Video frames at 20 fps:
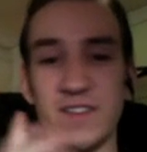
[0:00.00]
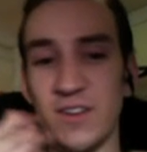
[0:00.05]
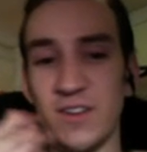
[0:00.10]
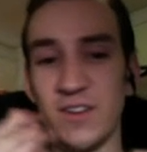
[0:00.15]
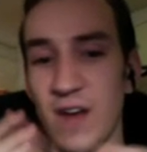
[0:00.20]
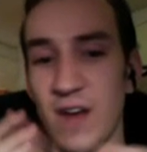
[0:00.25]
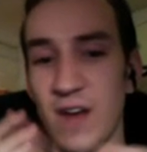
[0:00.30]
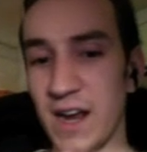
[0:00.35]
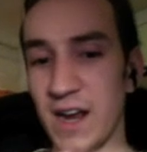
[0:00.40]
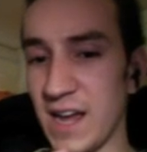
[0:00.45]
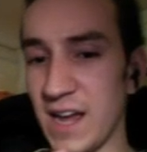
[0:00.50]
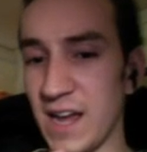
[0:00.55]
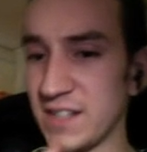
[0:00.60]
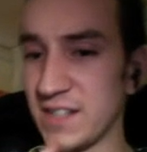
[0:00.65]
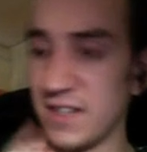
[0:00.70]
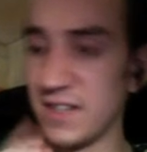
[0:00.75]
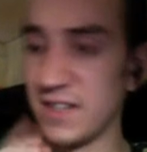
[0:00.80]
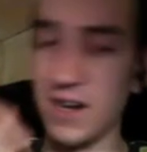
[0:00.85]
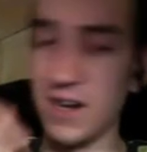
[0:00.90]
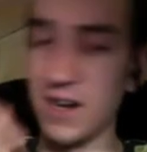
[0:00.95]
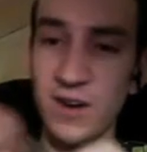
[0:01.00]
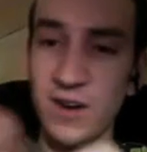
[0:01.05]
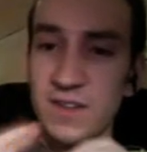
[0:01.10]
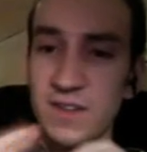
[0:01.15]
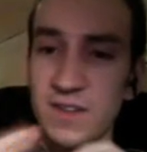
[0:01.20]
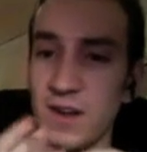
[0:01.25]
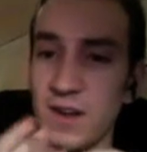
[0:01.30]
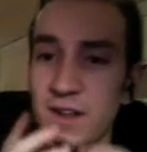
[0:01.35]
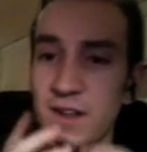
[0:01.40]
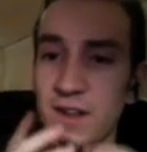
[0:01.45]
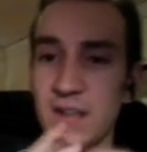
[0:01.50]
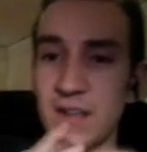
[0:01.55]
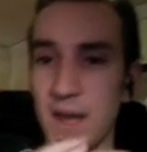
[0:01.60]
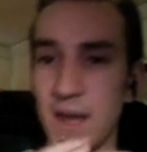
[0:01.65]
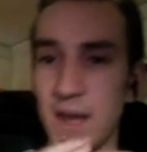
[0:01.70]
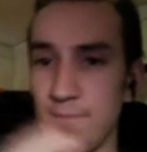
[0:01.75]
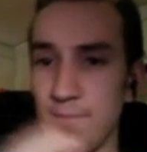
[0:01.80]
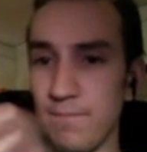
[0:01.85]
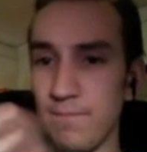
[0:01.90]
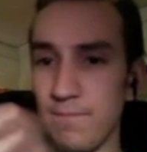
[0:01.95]
then you're not casting the Caryatid on
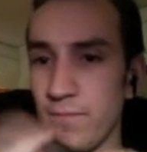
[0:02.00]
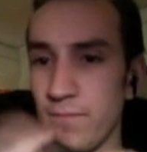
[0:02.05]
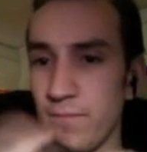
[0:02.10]
time.